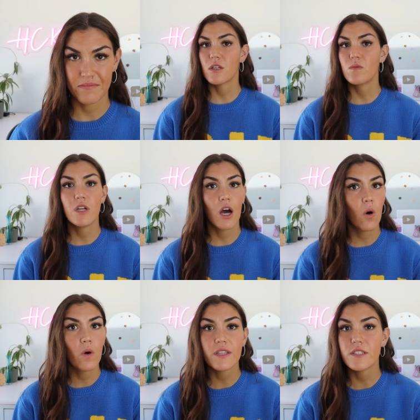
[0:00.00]
So
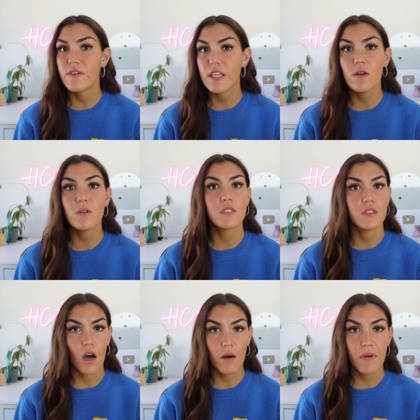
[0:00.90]
no, this video is
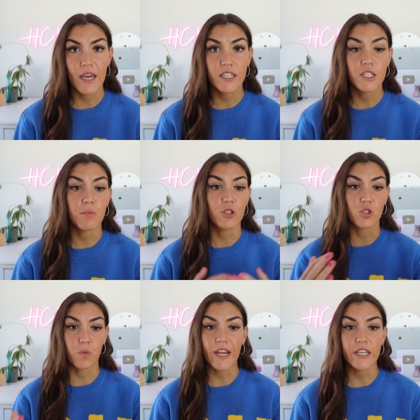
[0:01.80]
not made to
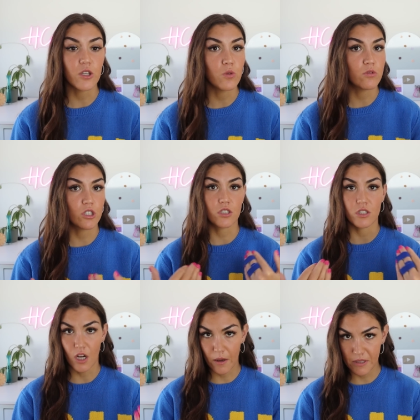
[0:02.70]
persuade you to
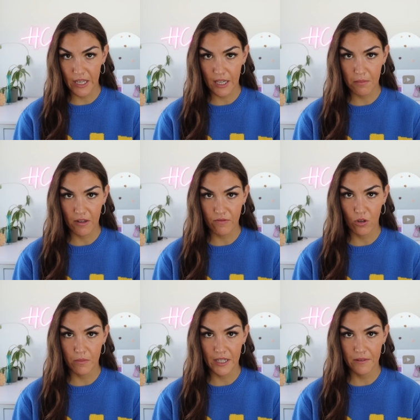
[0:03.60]
stop taking
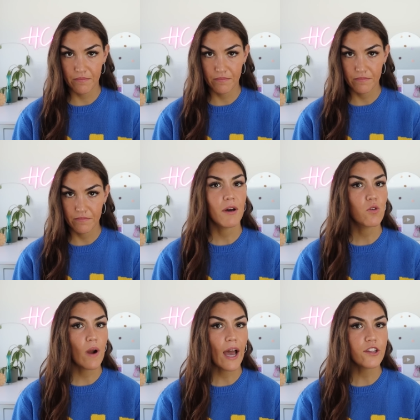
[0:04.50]
metformin,
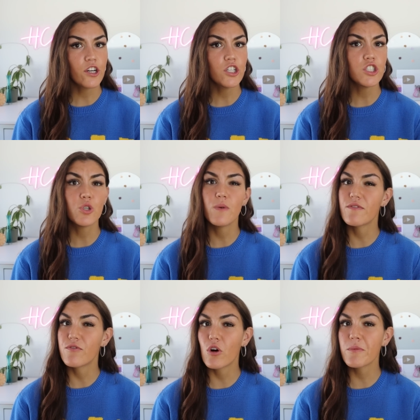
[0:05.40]
but rather to
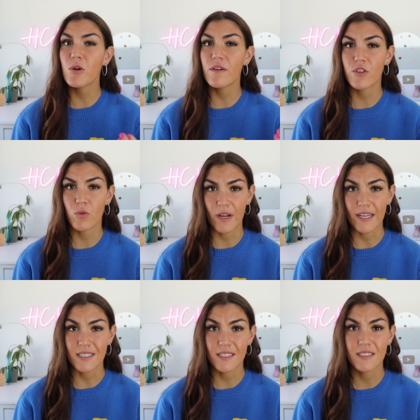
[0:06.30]
inform you of the
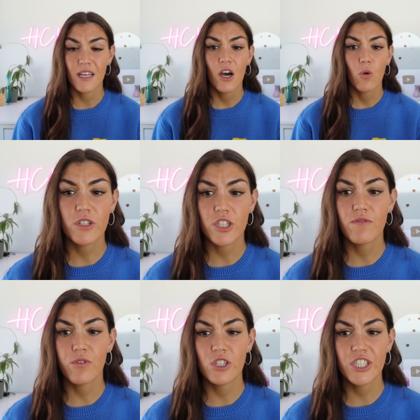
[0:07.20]
risks, which
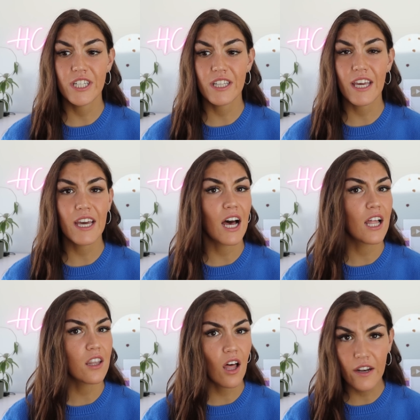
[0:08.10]
unfortunately
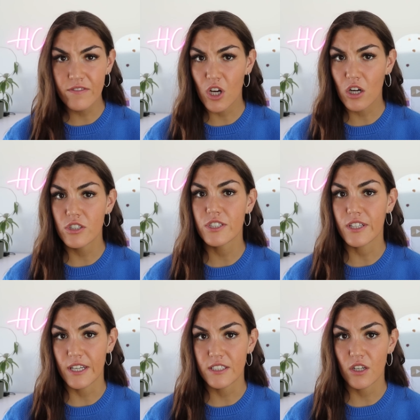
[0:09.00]
a lot of doctors
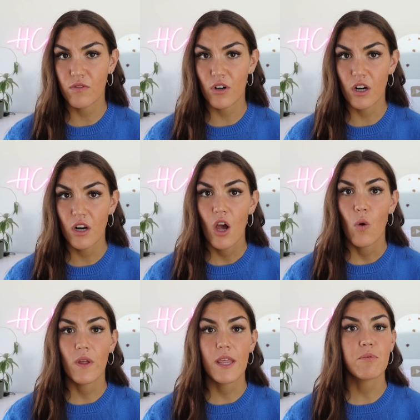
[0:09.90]
glaze over
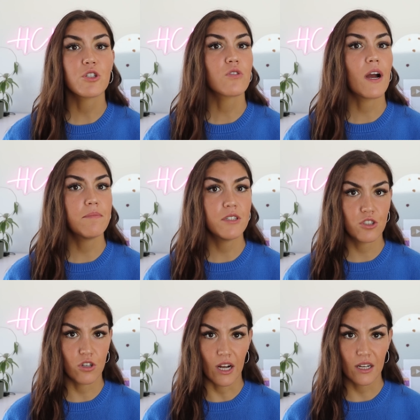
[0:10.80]
when they prescribe
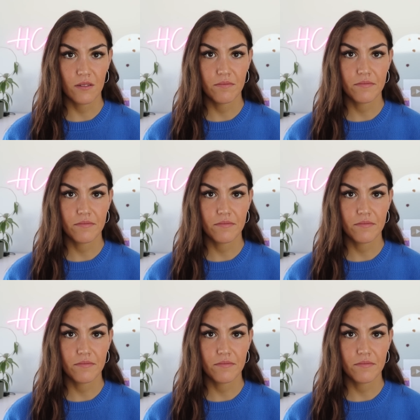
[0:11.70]
this drug.